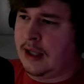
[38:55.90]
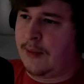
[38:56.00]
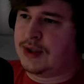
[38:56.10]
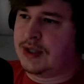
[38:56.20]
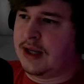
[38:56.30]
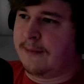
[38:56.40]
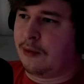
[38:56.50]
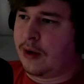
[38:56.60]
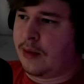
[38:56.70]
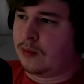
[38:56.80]
It wasn't in a
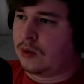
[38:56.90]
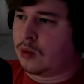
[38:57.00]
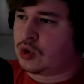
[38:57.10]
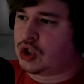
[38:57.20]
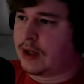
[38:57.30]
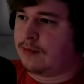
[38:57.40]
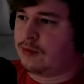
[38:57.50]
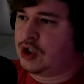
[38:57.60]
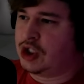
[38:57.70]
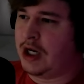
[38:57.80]
point- oh shit,
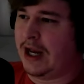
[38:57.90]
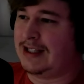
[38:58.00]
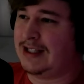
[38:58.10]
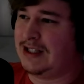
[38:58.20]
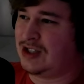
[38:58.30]
shit,